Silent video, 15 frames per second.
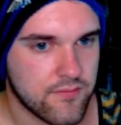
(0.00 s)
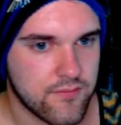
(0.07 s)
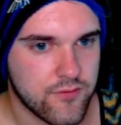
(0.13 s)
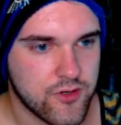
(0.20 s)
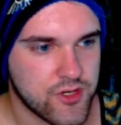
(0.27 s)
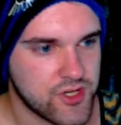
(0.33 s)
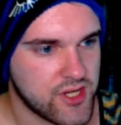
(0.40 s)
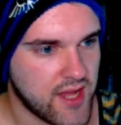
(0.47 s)

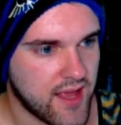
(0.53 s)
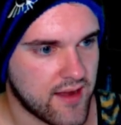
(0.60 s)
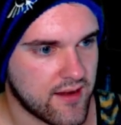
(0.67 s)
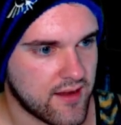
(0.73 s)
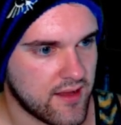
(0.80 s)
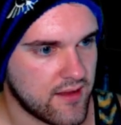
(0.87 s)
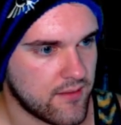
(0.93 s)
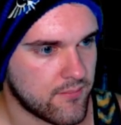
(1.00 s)

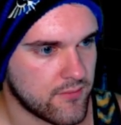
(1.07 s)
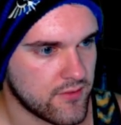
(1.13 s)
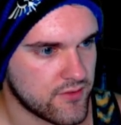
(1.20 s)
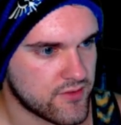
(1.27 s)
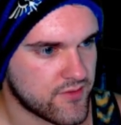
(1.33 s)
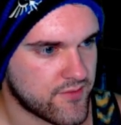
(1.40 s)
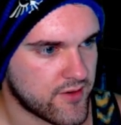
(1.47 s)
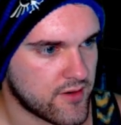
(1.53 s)
Christianity,
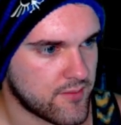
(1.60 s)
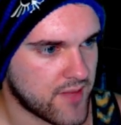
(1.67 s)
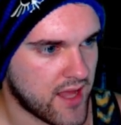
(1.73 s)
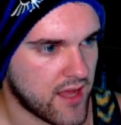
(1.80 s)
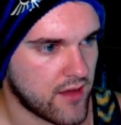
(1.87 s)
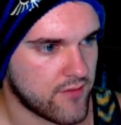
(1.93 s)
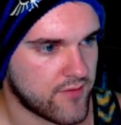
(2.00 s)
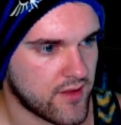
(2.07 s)
Lucifer,
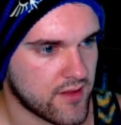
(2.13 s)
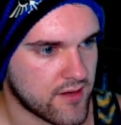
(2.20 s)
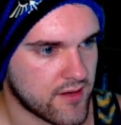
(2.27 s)
Michael, Fallen